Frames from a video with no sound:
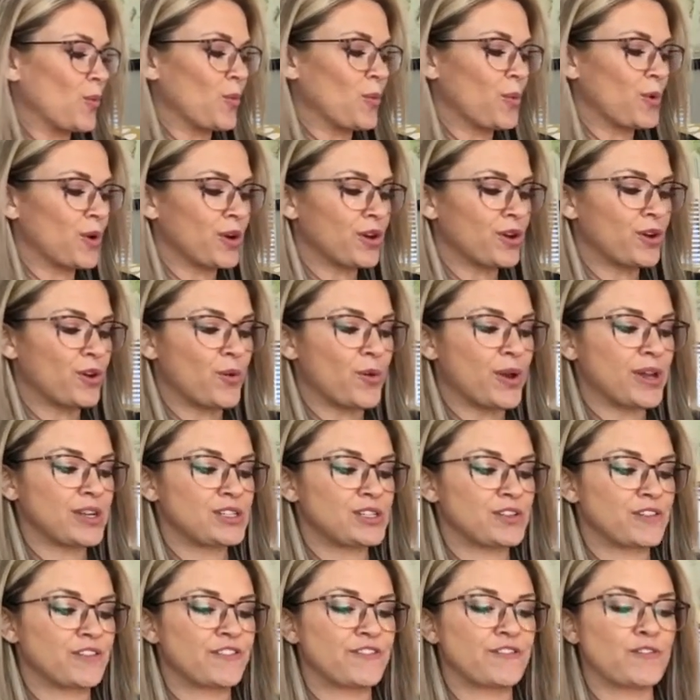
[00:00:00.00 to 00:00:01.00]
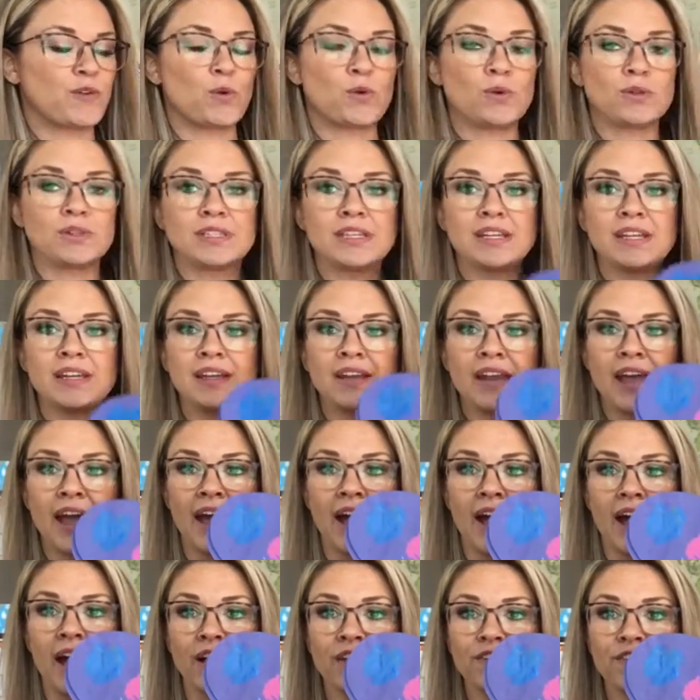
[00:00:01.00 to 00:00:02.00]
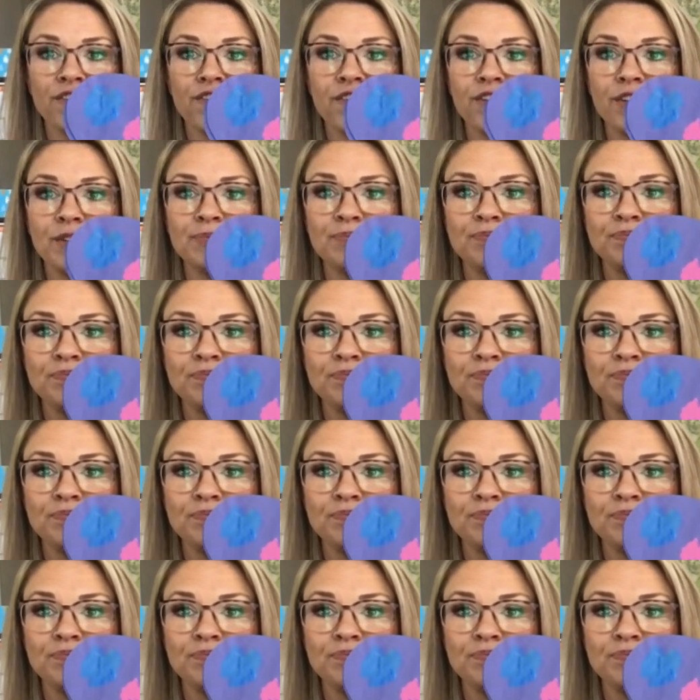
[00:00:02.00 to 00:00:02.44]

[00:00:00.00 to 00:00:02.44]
we're going to fold it in half